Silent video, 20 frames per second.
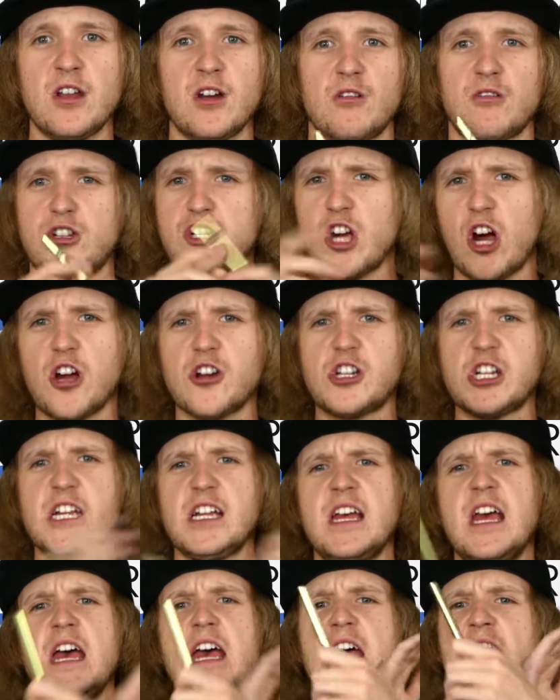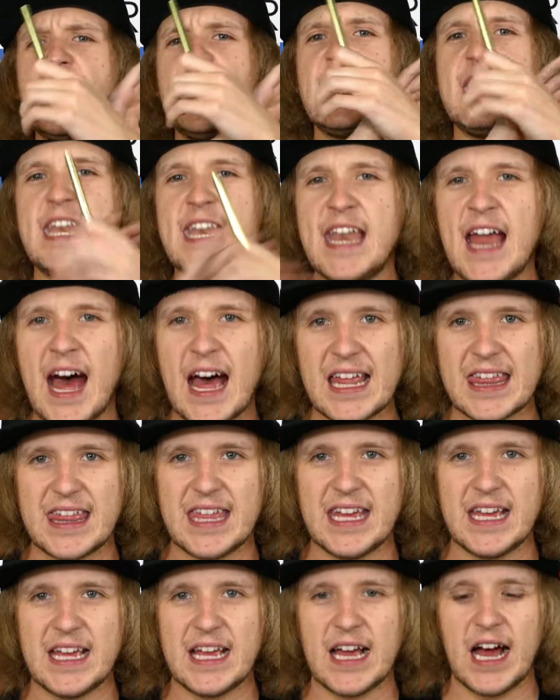No charging,
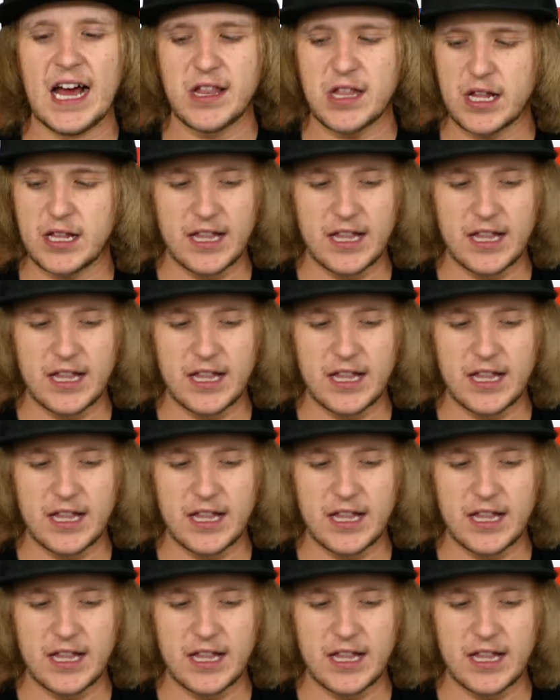nothing, guys.